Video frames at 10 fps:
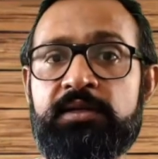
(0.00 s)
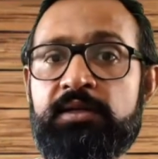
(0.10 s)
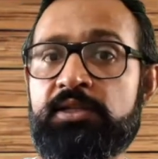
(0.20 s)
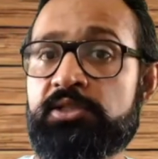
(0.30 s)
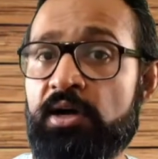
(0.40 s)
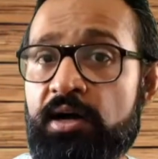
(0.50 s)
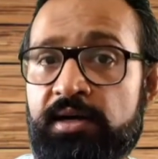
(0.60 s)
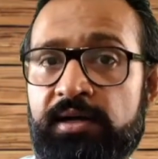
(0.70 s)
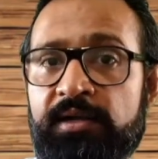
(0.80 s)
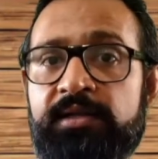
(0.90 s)

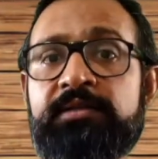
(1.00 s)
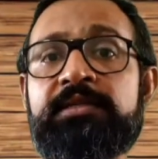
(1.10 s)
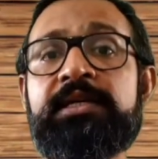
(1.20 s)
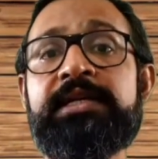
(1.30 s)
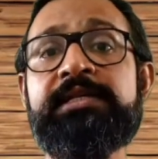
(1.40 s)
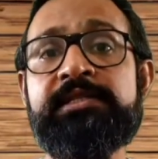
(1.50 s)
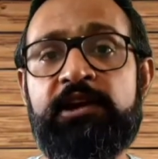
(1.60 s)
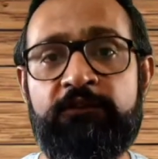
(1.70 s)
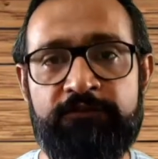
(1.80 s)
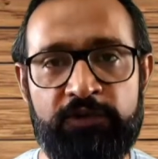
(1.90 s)
SOQL inside of
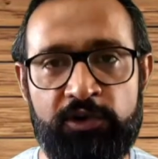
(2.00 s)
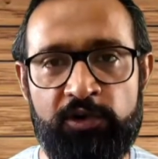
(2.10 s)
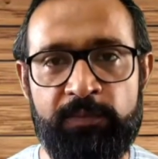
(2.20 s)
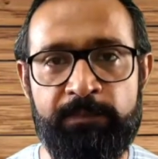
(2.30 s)
for loop.